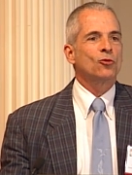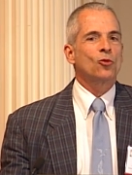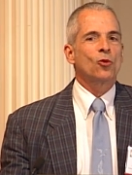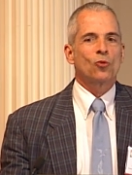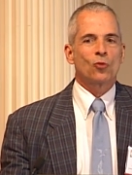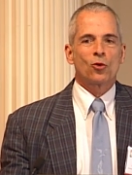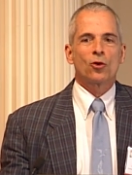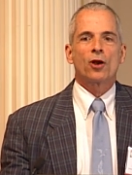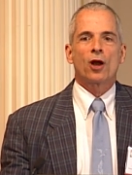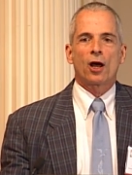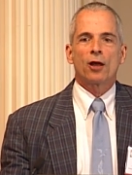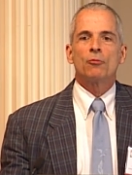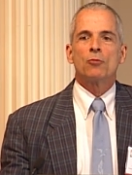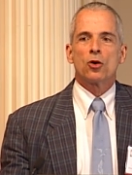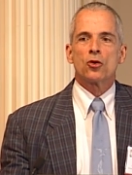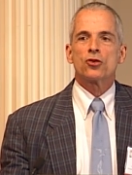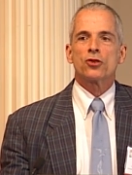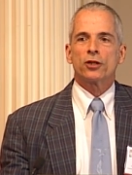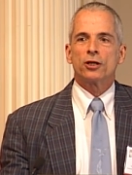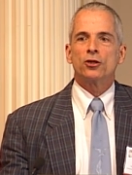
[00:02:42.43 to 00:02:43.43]
we're not
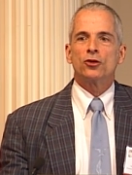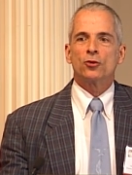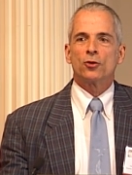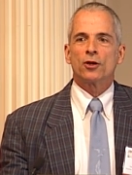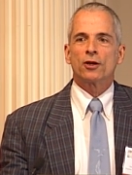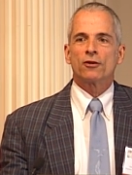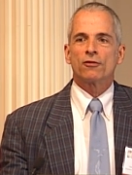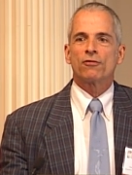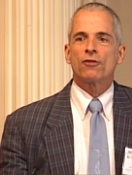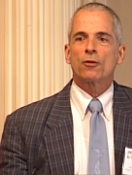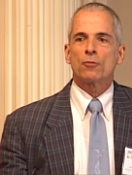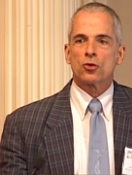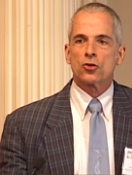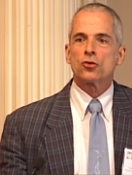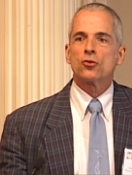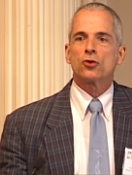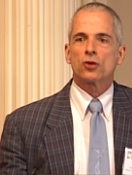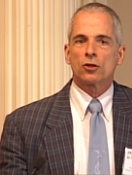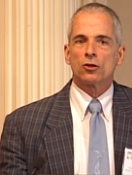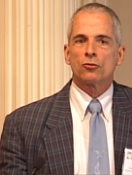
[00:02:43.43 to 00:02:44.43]
mostly doing
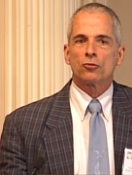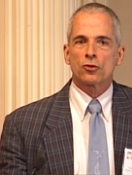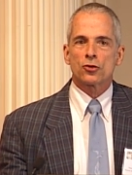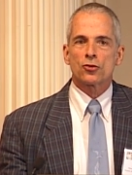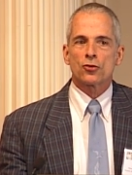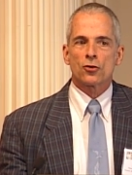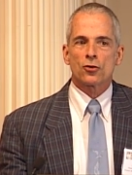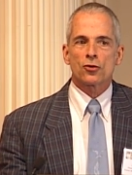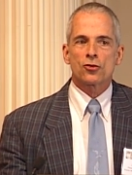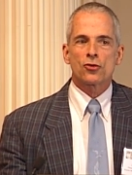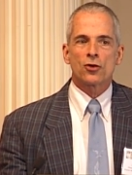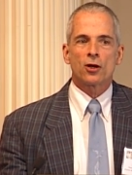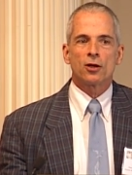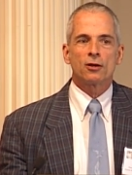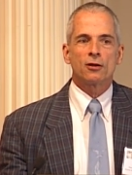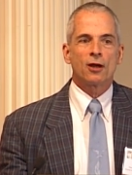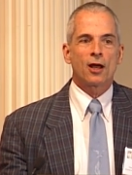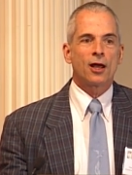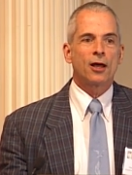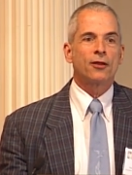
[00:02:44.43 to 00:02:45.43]
pharmaceutical research,
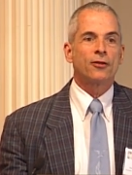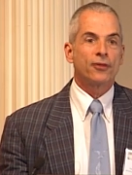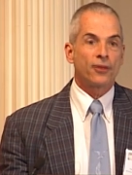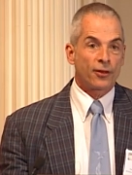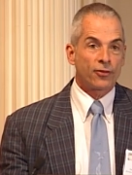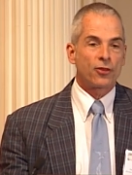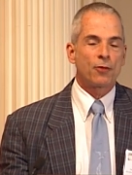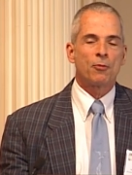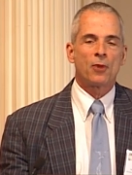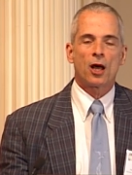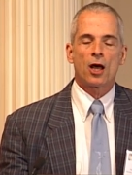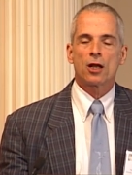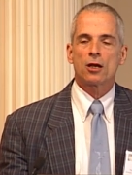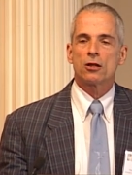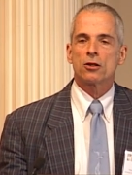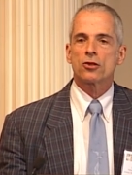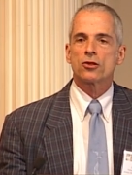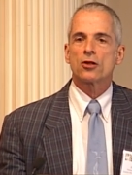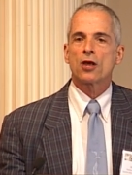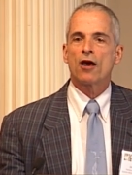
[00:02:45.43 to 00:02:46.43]
and that the
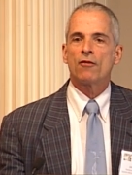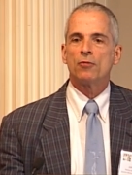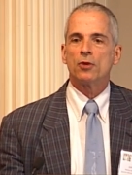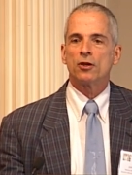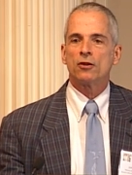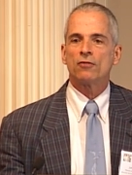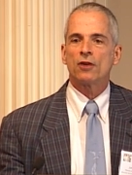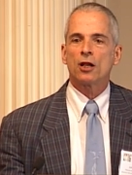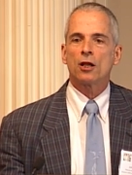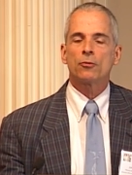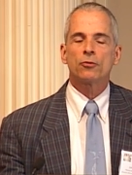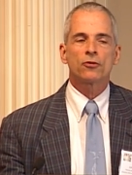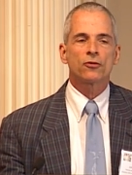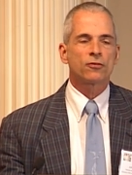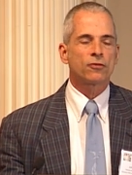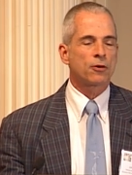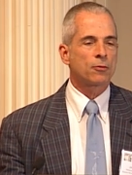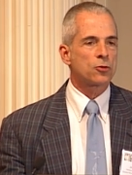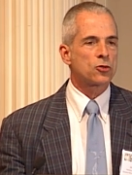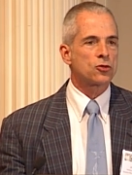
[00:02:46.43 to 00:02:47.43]
models have been developed for
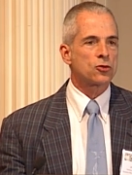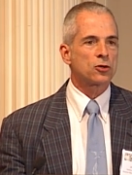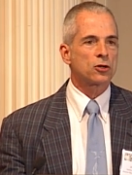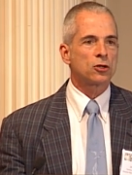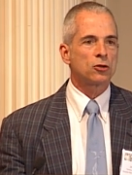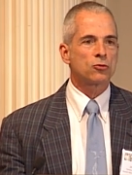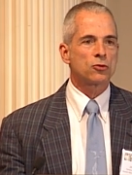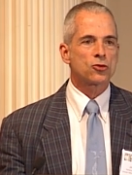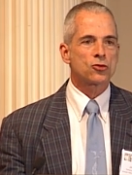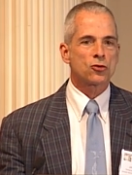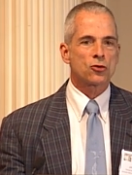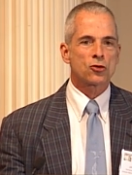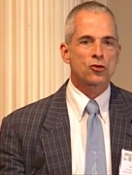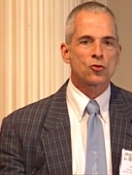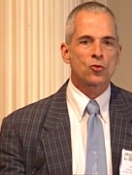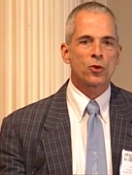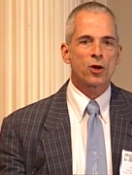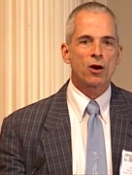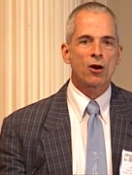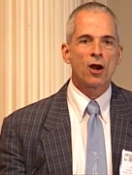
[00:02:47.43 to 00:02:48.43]
pharmaceutical
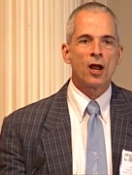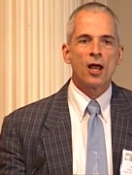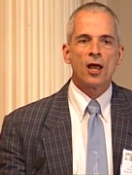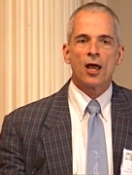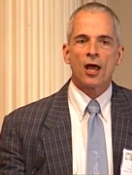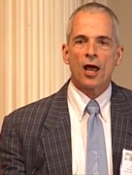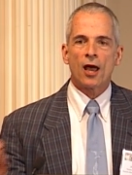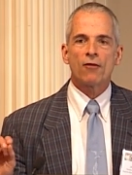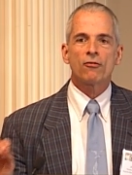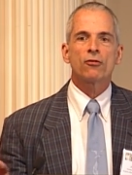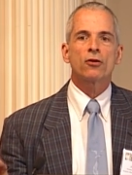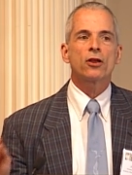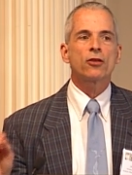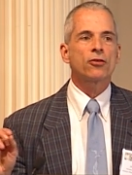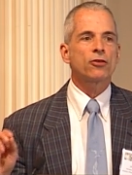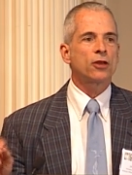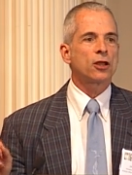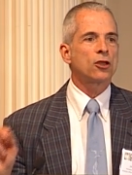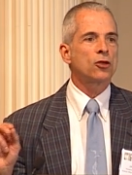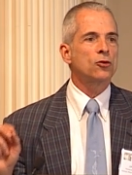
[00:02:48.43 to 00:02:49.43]
research, where
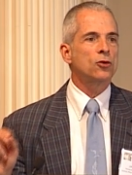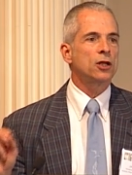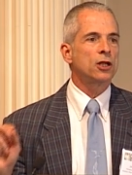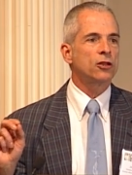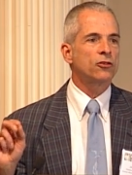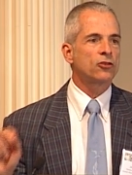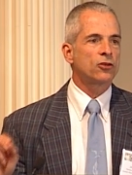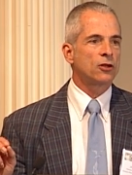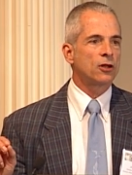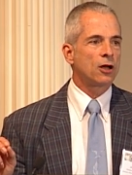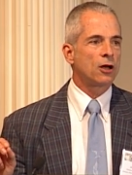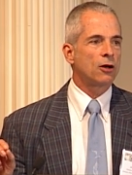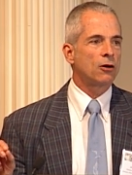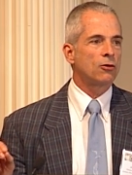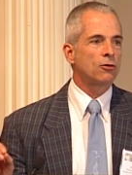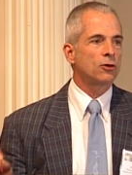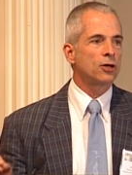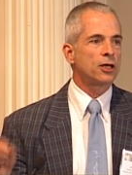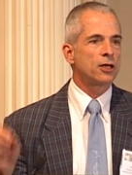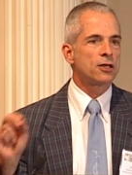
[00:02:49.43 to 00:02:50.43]
everything you need to
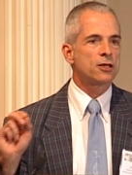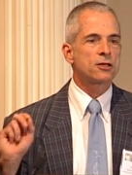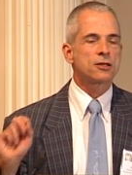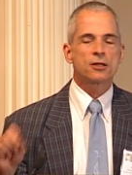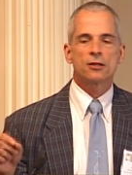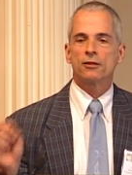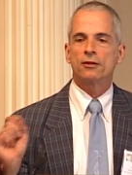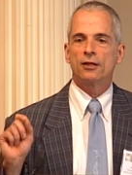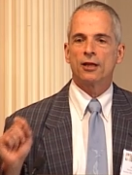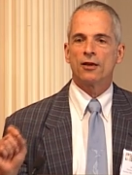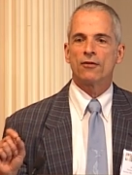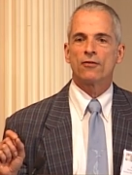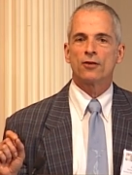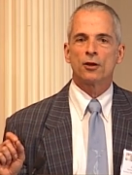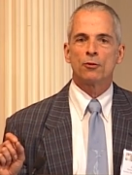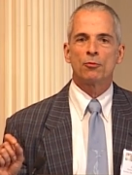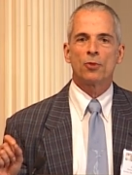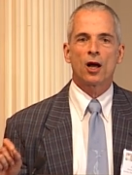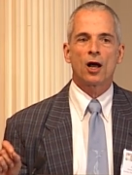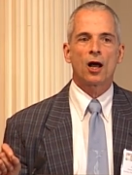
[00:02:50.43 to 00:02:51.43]
know is
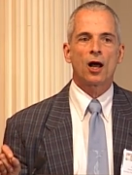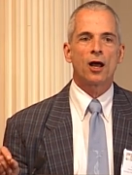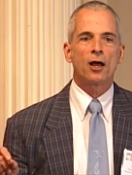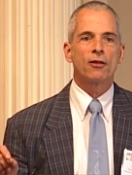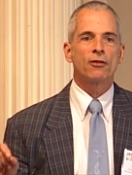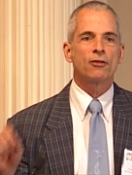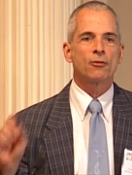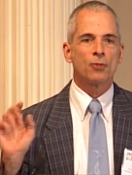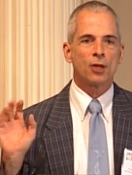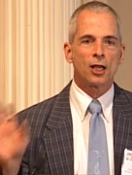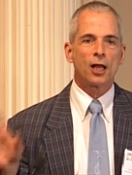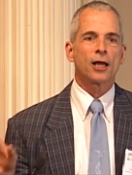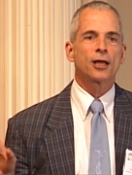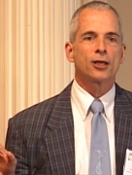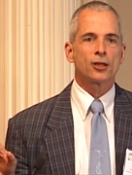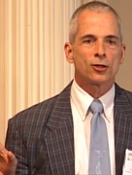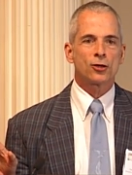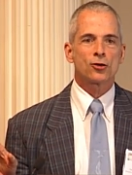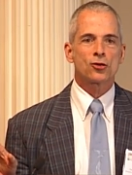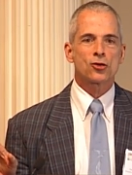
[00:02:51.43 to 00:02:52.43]
given by the
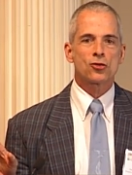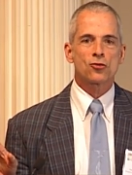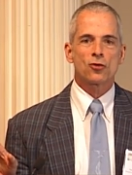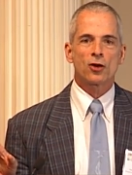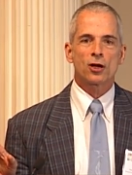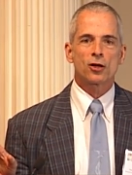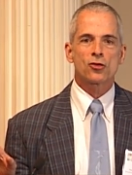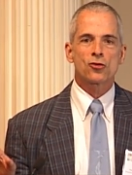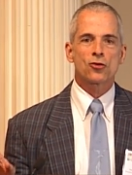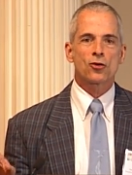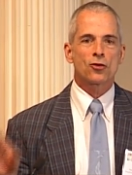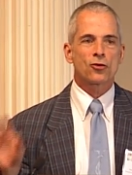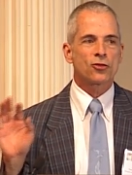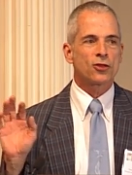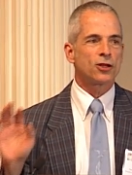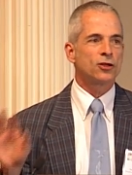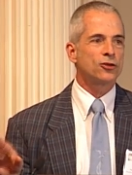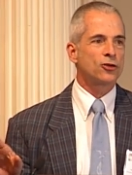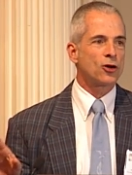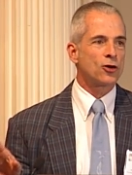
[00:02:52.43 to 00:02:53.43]
molecular structure,
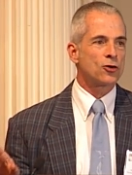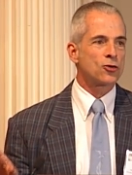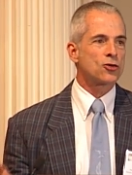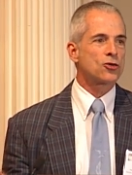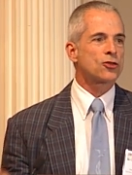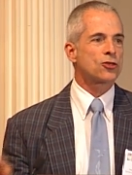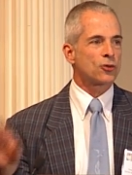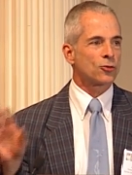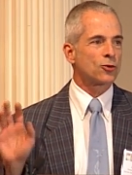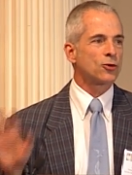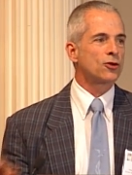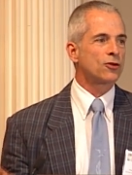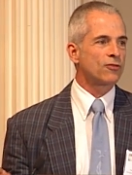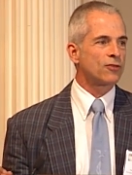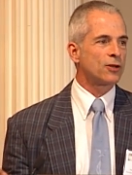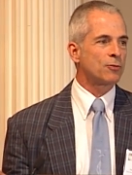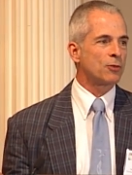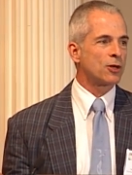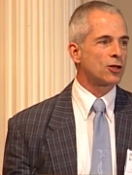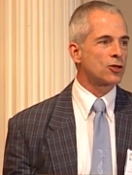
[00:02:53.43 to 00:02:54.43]
the dose, the route of
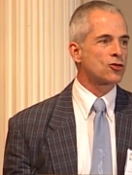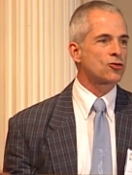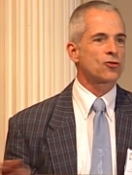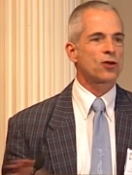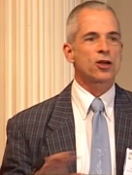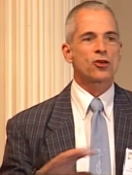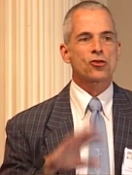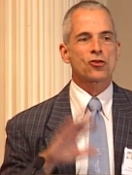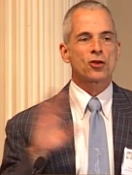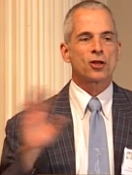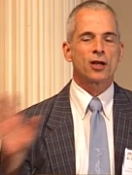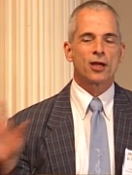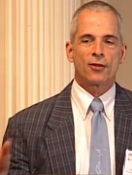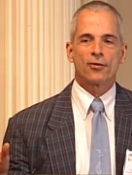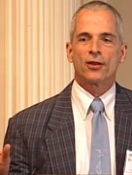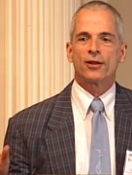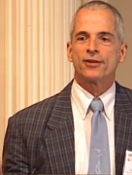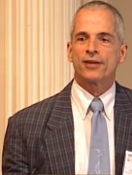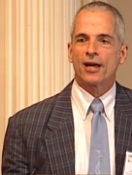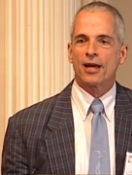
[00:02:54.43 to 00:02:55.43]
administration, and
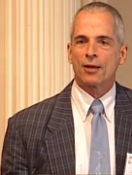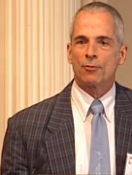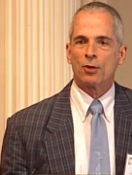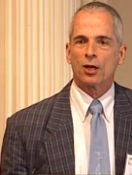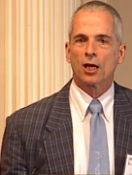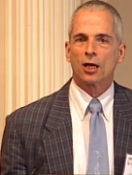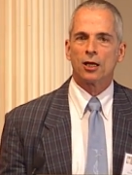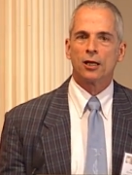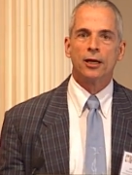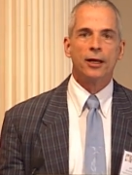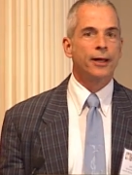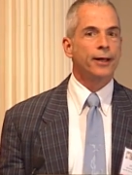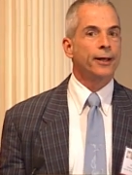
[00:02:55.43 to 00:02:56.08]
the timing, and